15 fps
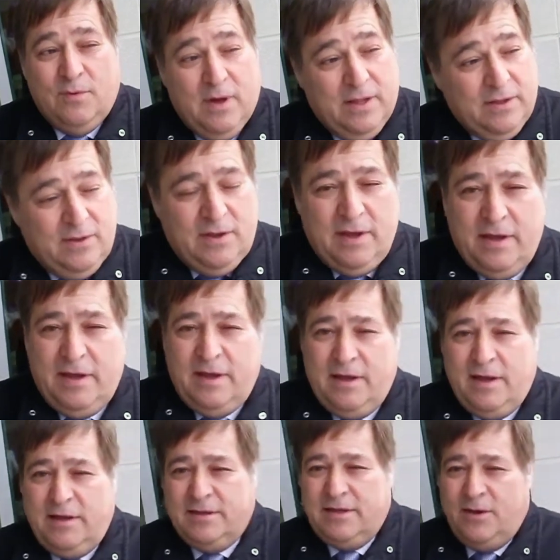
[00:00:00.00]
Well,
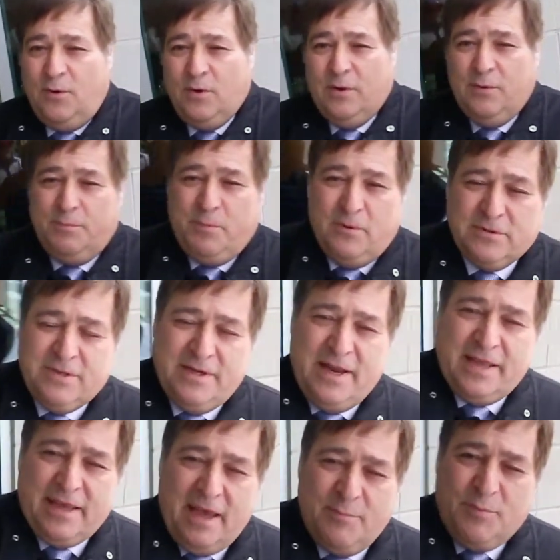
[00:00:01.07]
the only person
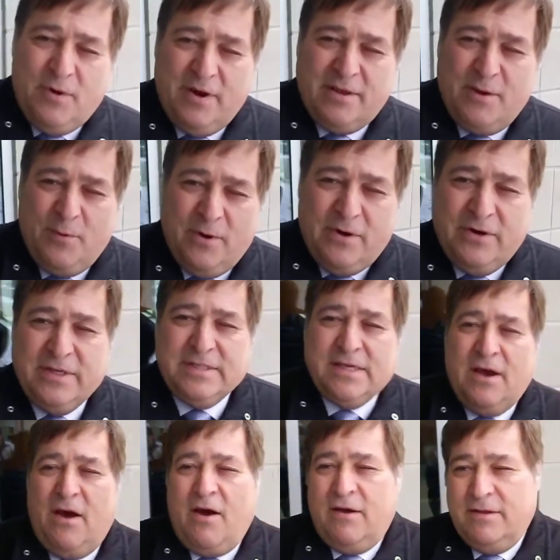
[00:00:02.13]
that can predict the weather
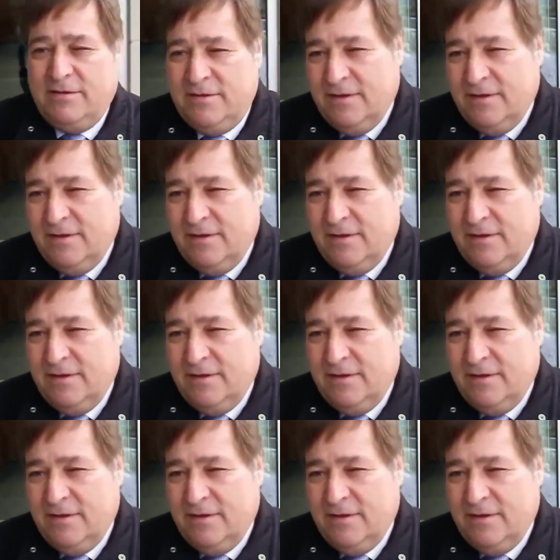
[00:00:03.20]
is God.